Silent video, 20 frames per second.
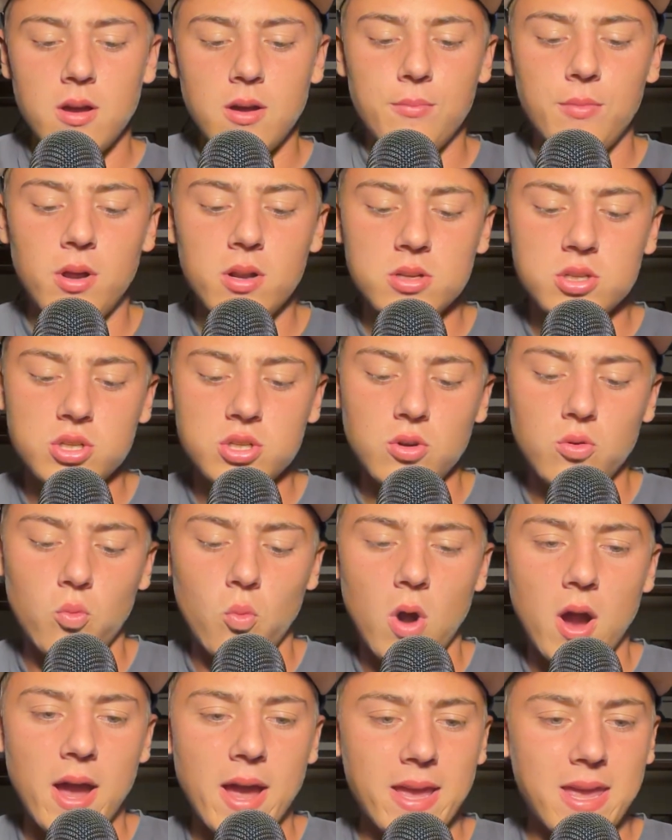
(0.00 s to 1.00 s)
I'm not sure
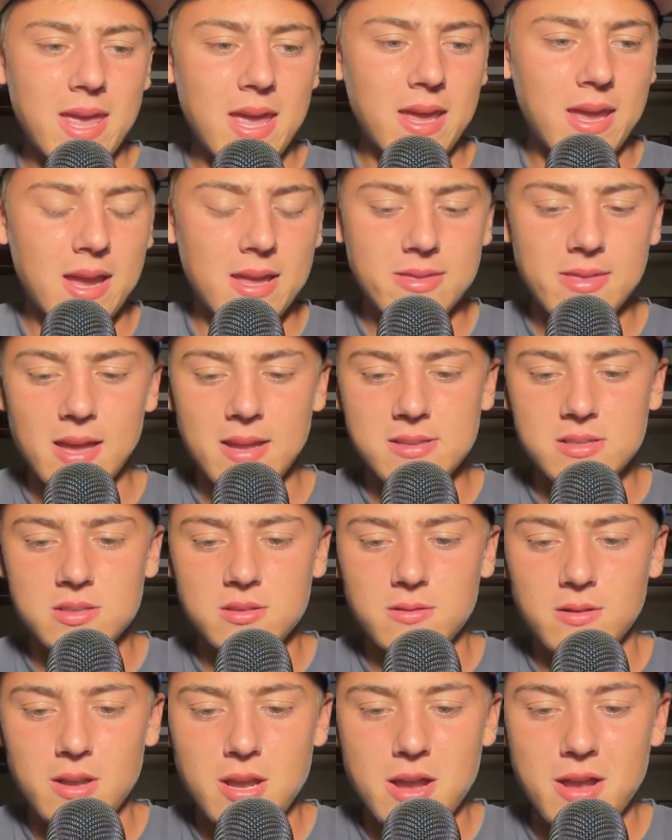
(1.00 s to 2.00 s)
why I can't get that,
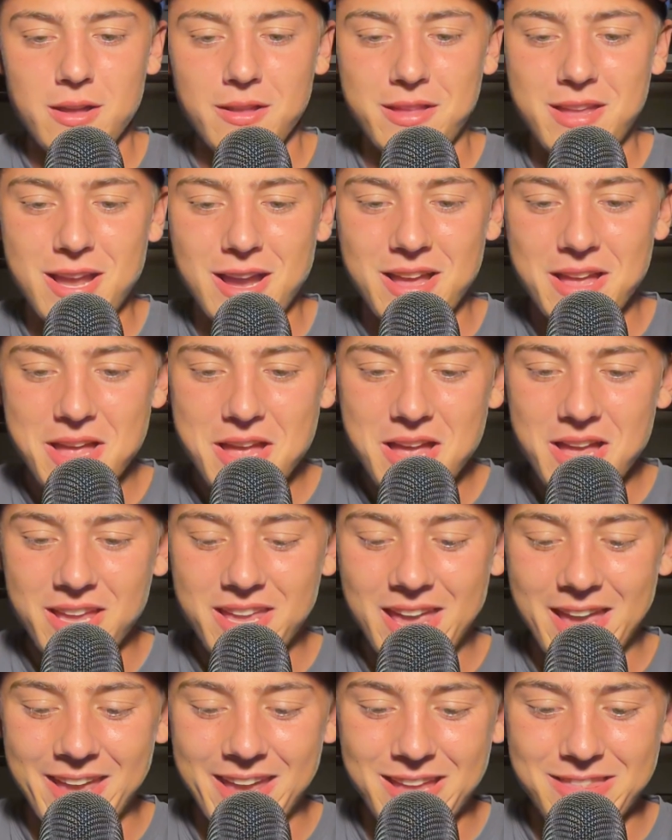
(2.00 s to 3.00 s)

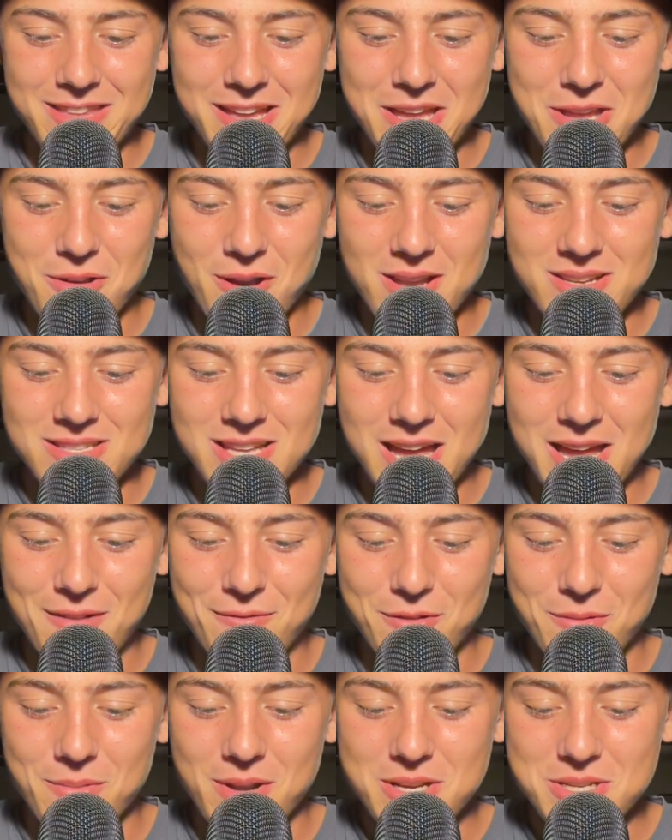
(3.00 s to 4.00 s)
can't get that you guys that
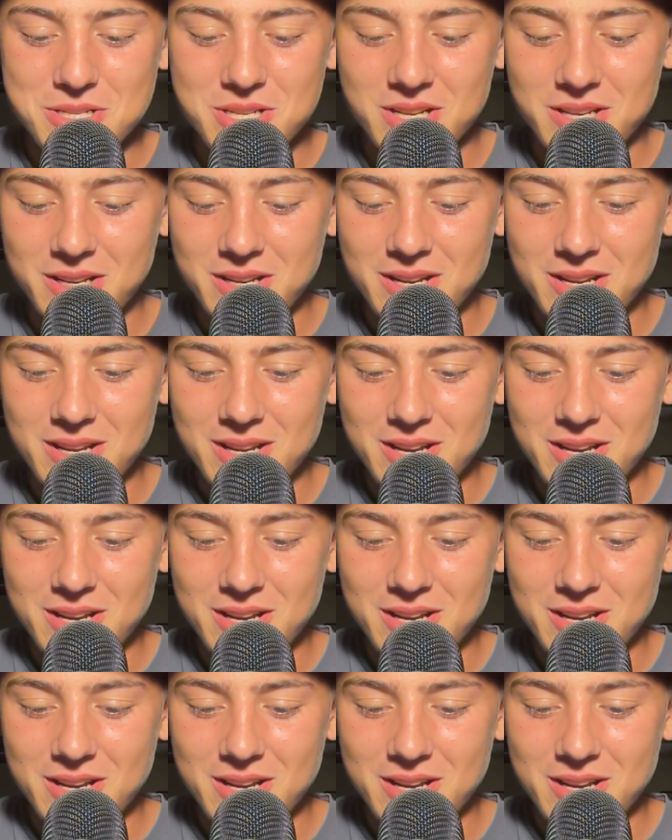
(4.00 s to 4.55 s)
information